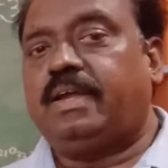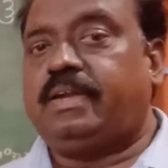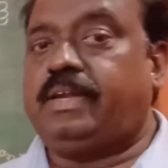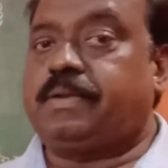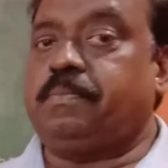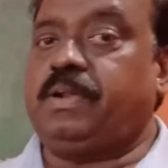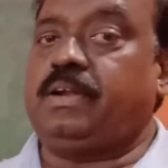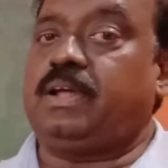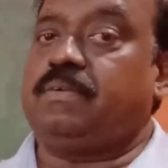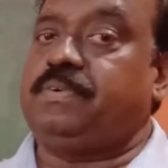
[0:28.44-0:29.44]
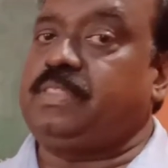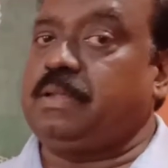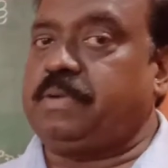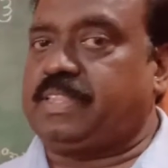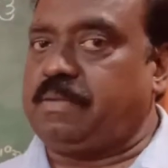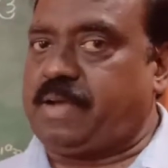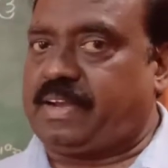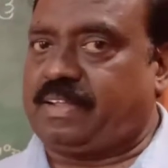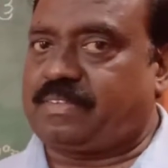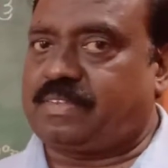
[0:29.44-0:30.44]
determinant of a 3 by 3
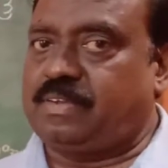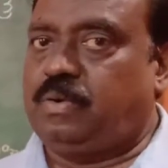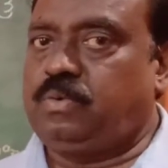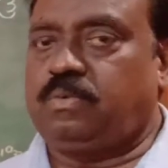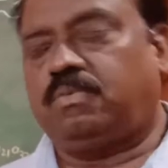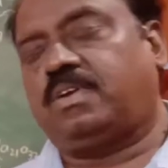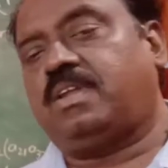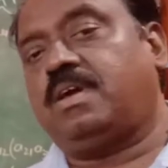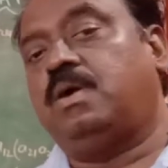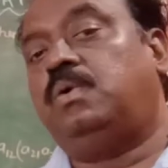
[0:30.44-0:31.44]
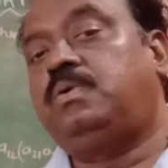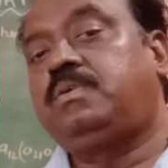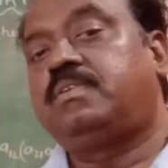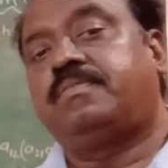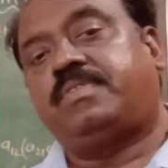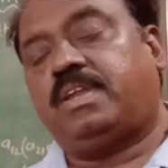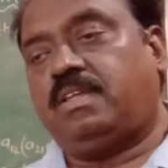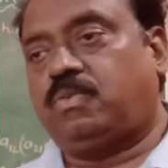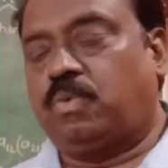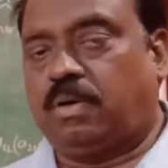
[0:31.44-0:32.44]
matrix. Okay, now that
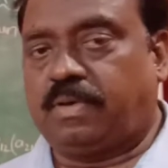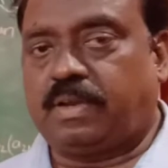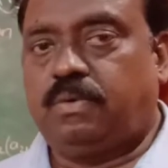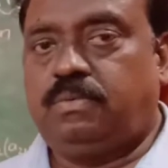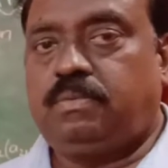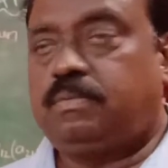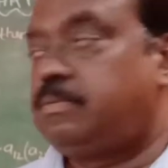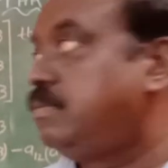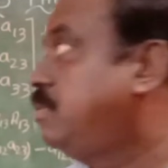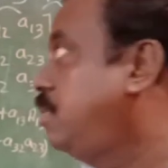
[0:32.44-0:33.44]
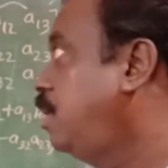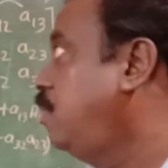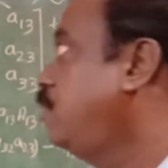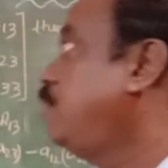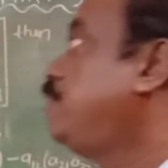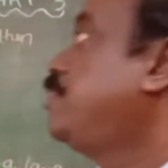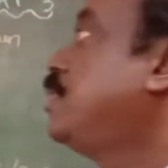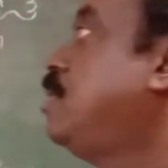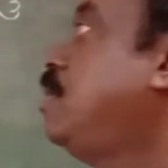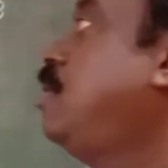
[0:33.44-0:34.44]
is over. Now
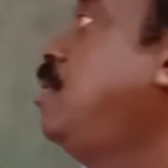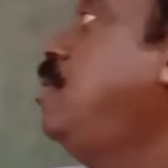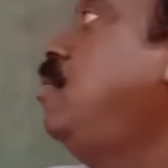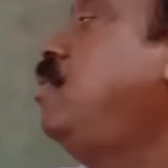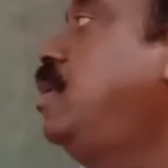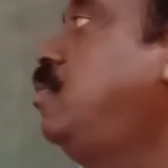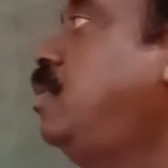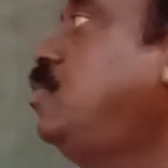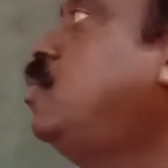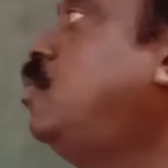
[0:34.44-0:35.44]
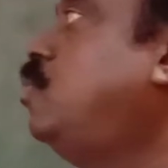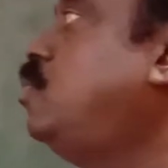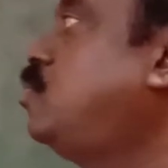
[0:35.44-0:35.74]
we are going to